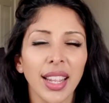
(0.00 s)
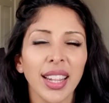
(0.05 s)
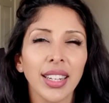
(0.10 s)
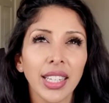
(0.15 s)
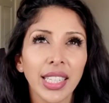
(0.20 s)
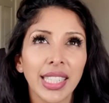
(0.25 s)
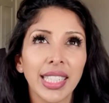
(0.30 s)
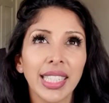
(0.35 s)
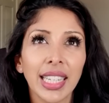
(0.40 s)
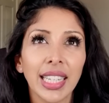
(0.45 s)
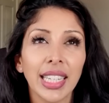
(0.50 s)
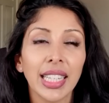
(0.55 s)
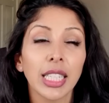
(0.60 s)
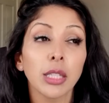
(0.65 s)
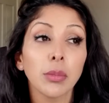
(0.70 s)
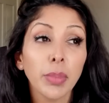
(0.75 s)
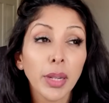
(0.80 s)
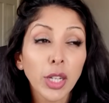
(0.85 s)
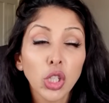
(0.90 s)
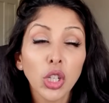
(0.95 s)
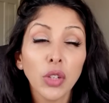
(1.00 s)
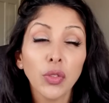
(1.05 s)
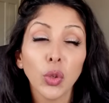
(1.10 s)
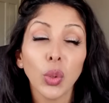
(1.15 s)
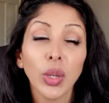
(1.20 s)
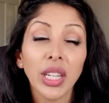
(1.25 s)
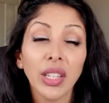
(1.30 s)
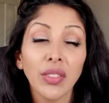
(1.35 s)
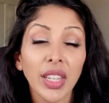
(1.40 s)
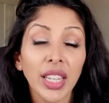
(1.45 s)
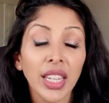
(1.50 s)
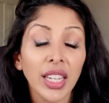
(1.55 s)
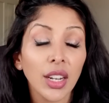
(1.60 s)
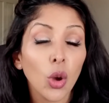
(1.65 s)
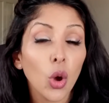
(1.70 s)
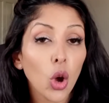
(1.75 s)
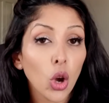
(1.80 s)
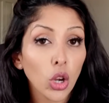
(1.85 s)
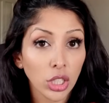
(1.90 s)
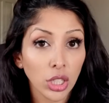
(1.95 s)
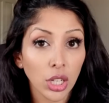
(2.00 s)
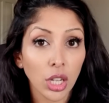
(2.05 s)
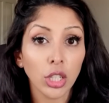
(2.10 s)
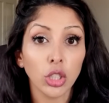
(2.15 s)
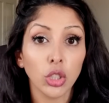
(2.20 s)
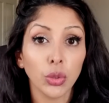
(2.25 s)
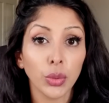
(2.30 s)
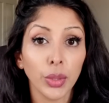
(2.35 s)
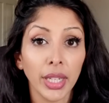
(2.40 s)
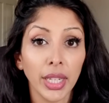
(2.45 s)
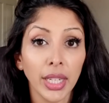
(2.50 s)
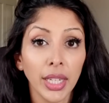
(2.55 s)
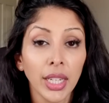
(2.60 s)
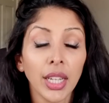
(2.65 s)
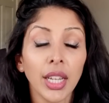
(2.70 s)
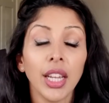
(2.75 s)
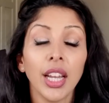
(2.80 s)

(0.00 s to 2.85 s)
and ideally, especially if you're living in a hot country,